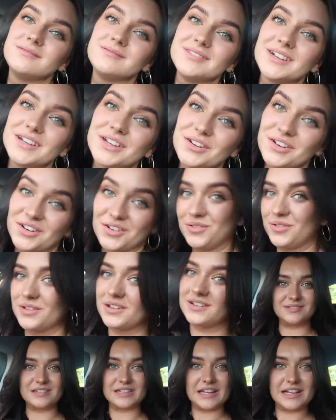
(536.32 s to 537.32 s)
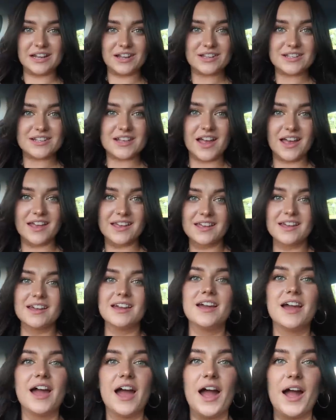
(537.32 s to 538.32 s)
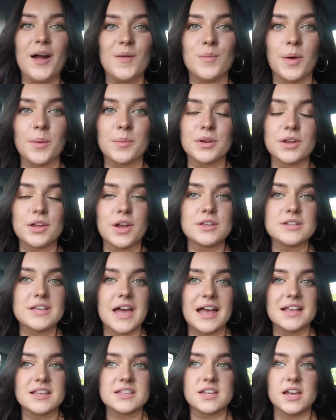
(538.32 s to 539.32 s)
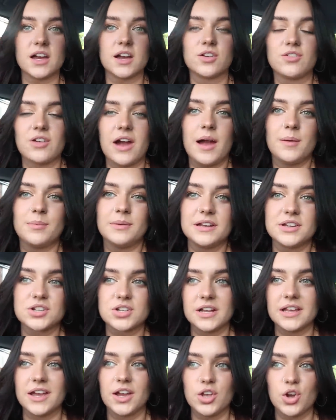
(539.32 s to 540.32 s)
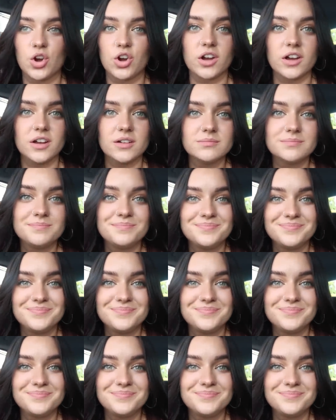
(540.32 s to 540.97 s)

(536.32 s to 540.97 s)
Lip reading: I don't know what it really looks like. But I'm gonna go to Asda, grab literally a yogurt,